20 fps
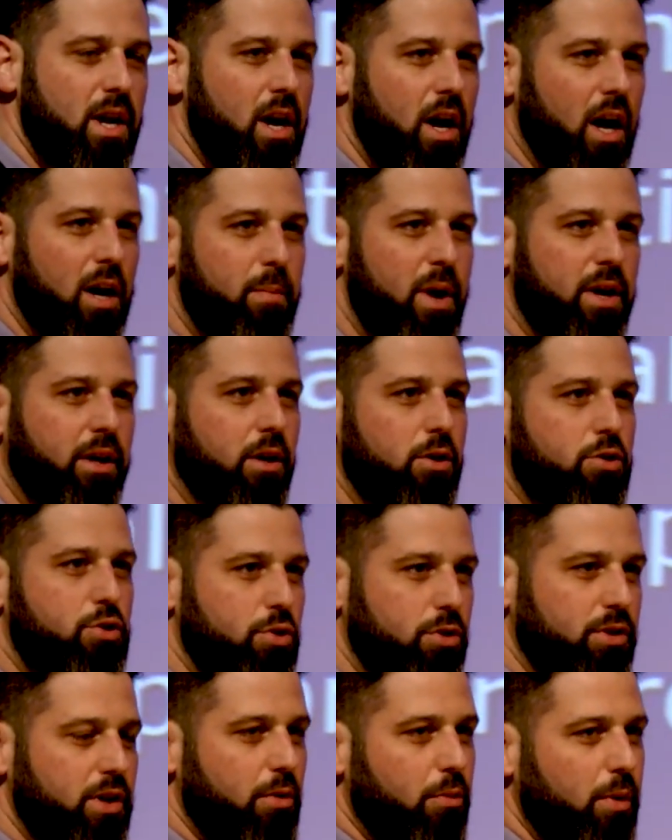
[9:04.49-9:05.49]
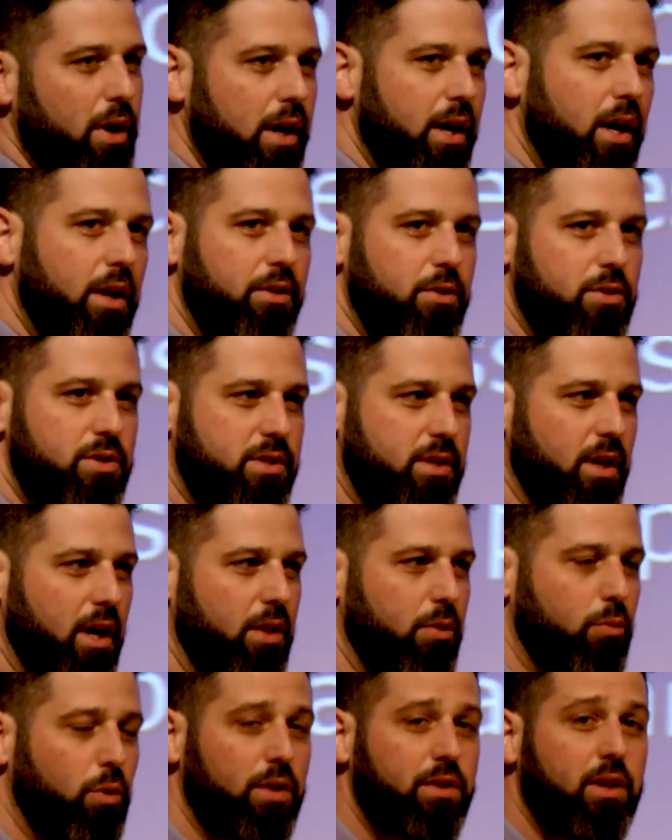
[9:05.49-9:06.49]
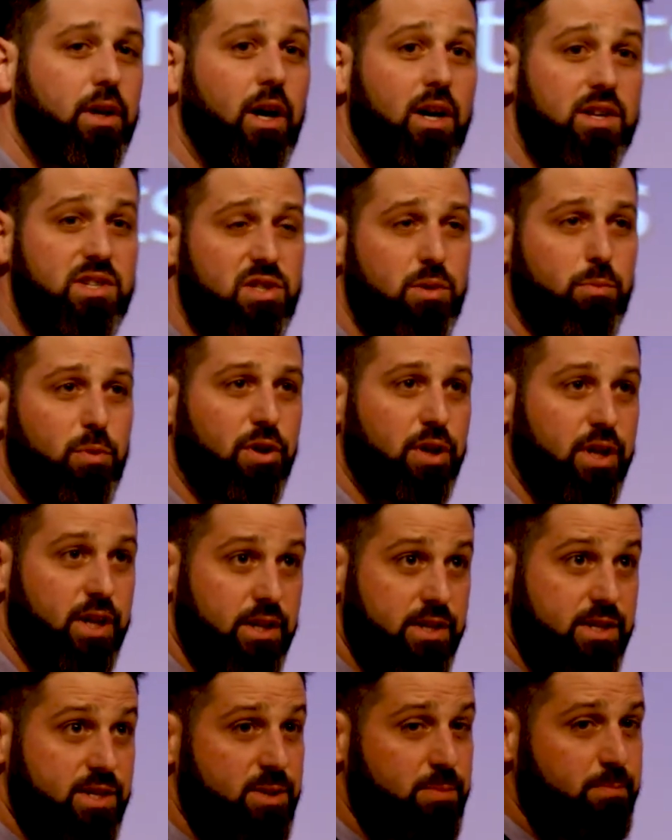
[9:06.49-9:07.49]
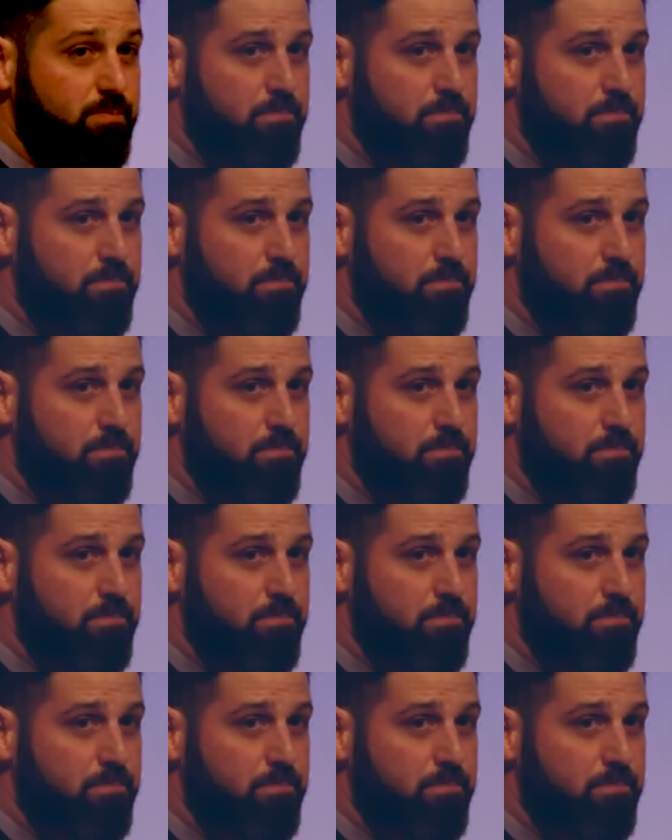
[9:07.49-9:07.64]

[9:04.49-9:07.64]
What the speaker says: and making sure they really understand what the customer needs.